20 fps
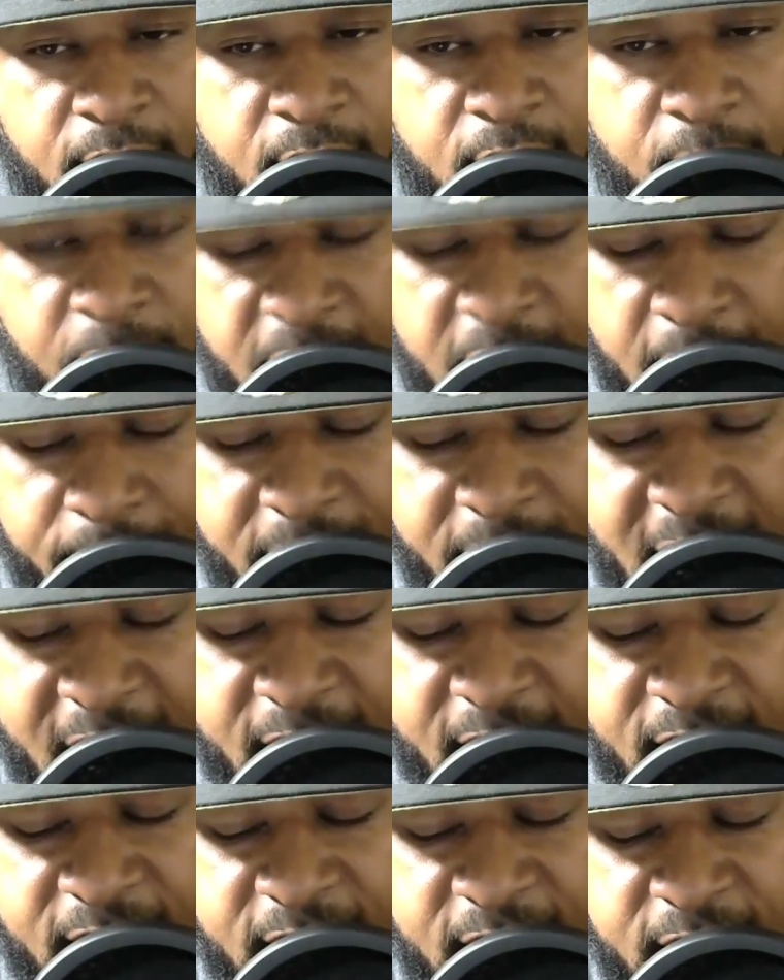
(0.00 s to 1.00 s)
But I'm
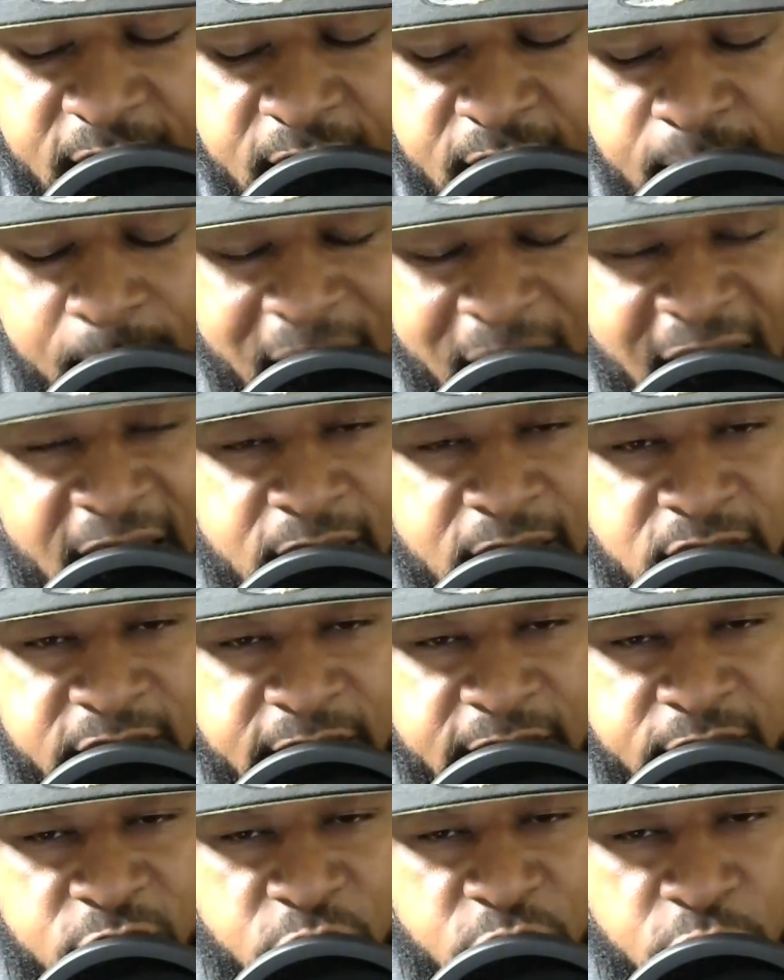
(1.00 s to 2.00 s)
not in the
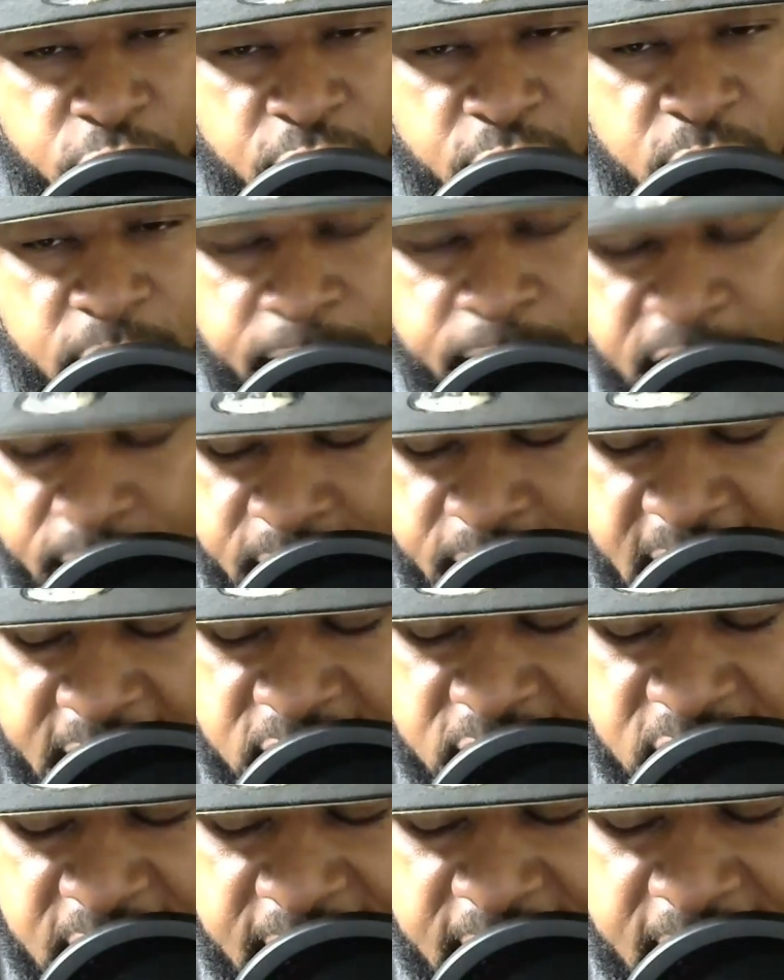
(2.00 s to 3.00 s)
mindset to agree with people
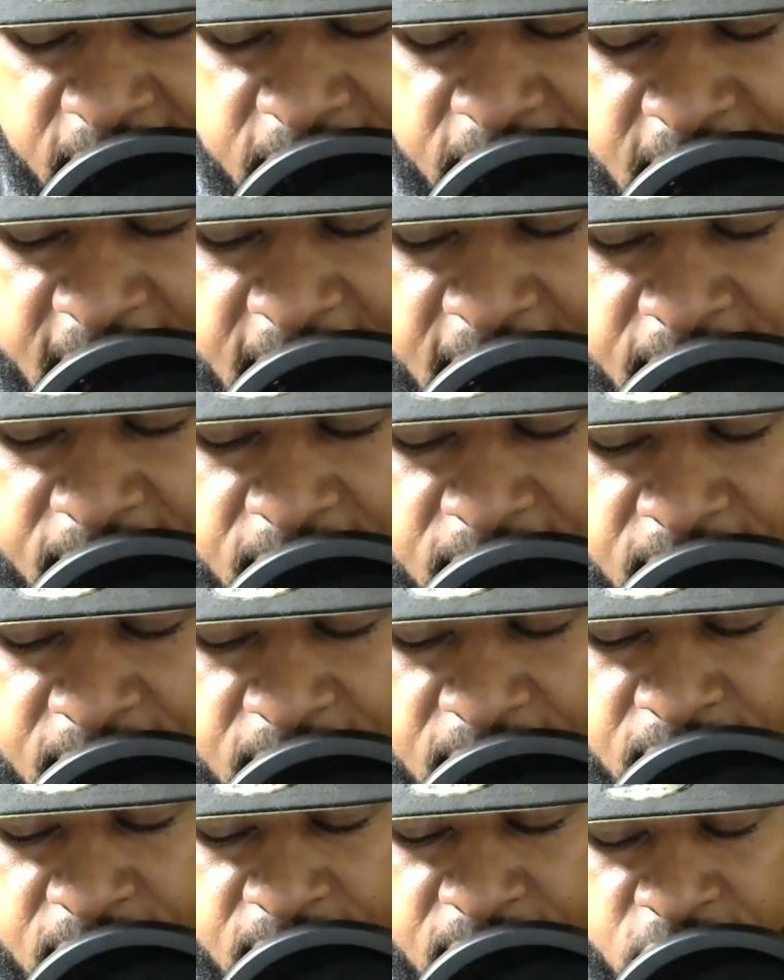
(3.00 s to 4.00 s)
that's saying that
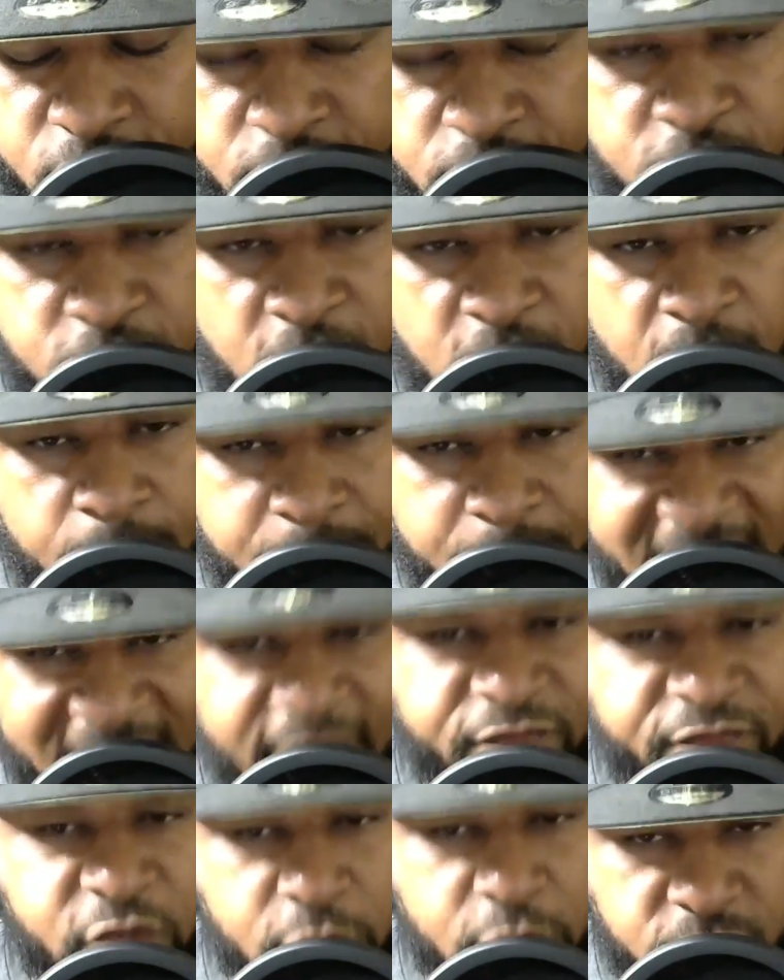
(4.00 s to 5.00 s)
Rishard
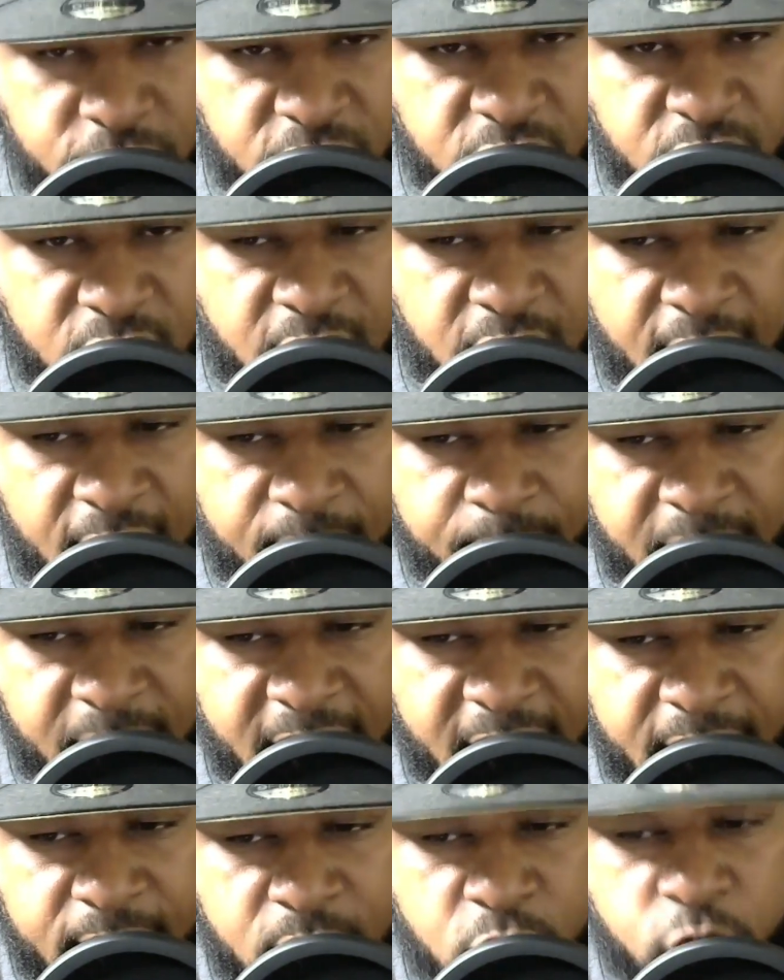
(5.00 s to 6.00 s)
Matthews is a camp
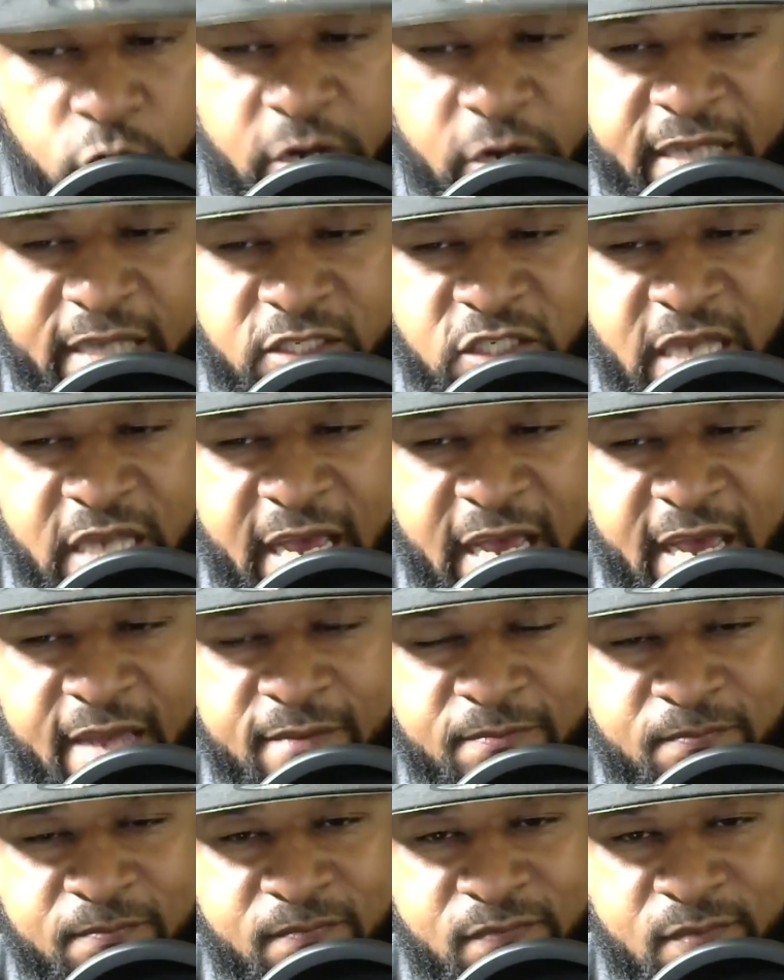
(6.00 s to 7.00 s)
body. Who that, Chad?
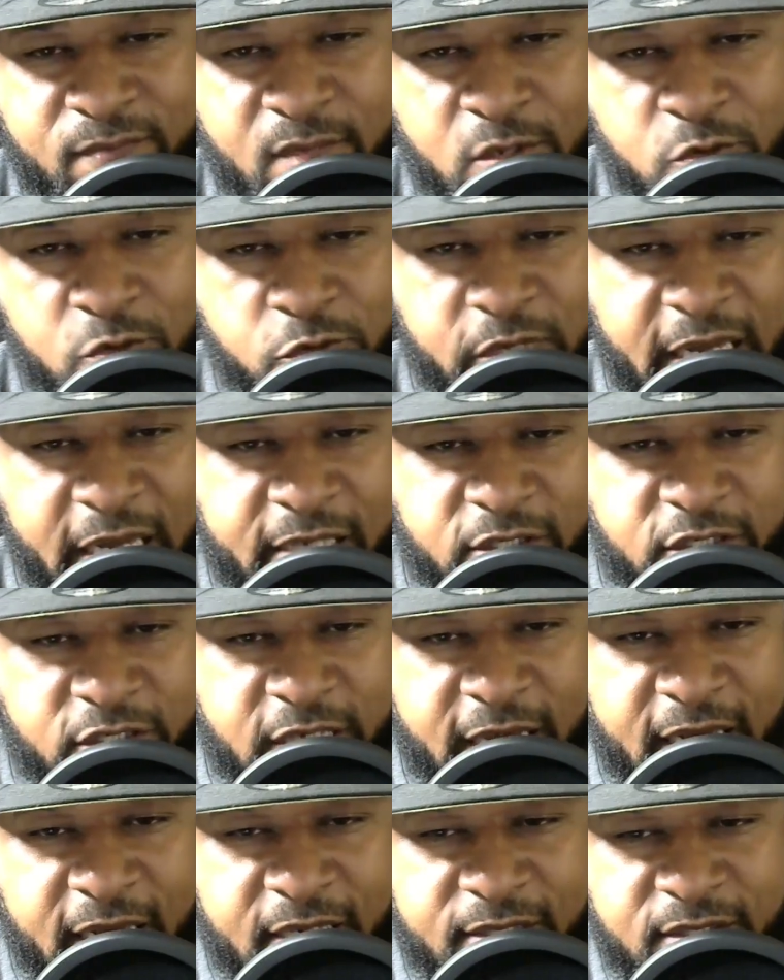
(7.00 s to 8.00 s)
Who that,
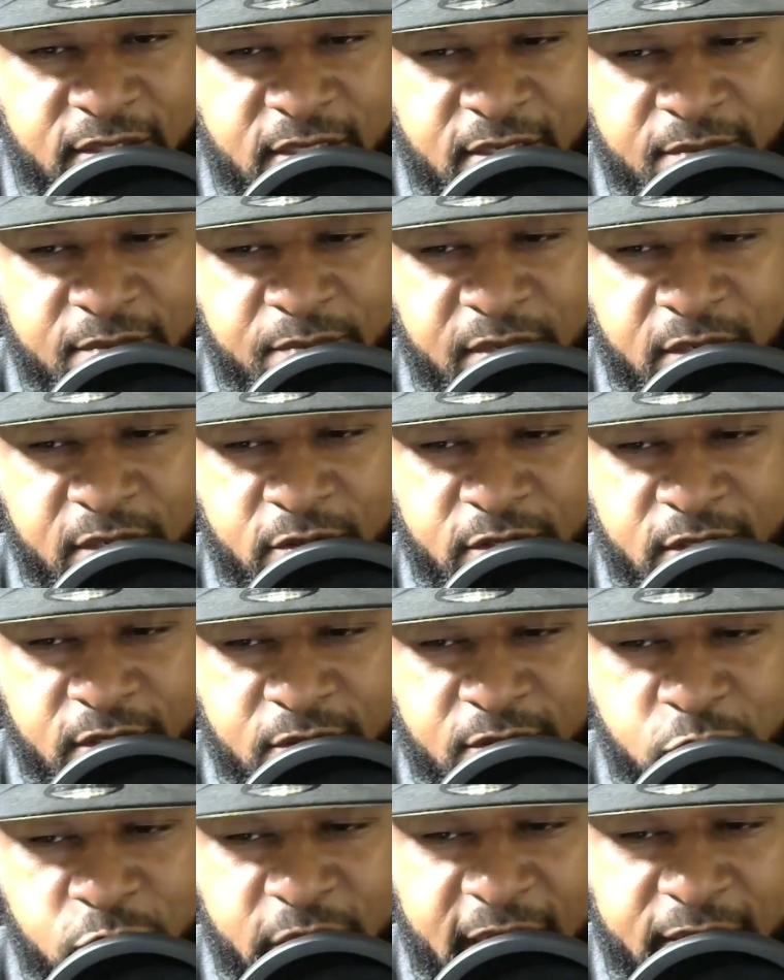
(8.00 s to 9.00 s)
Chad, is in the building.
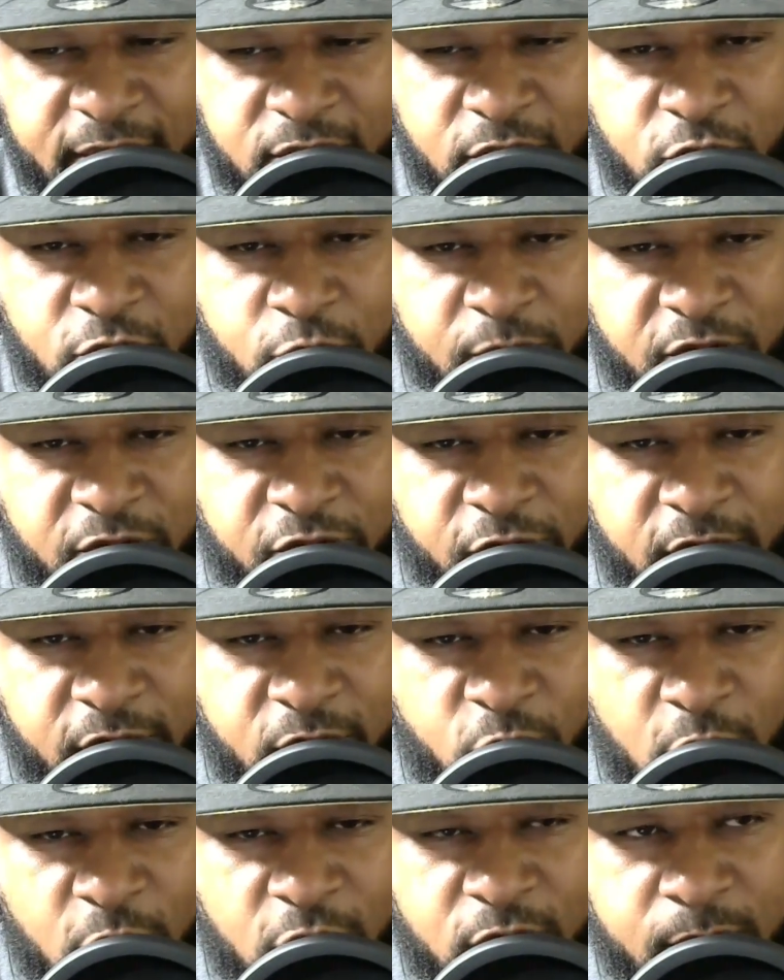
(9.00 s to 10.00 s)
Who that to you, my
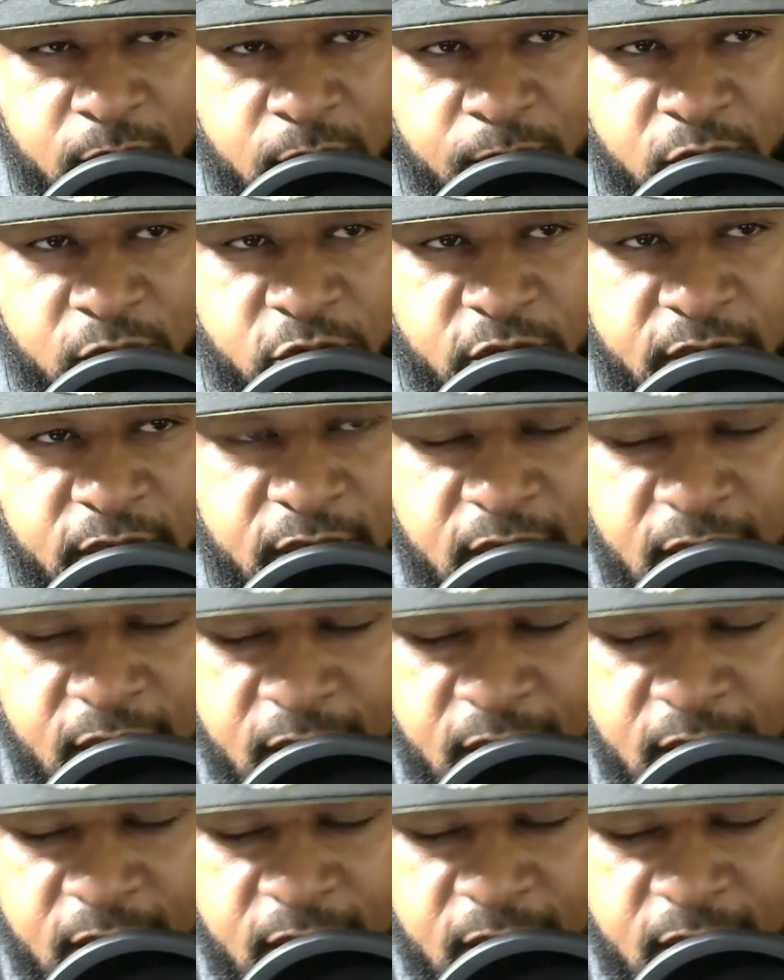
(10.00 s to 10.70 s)
friend? Welcome aboard.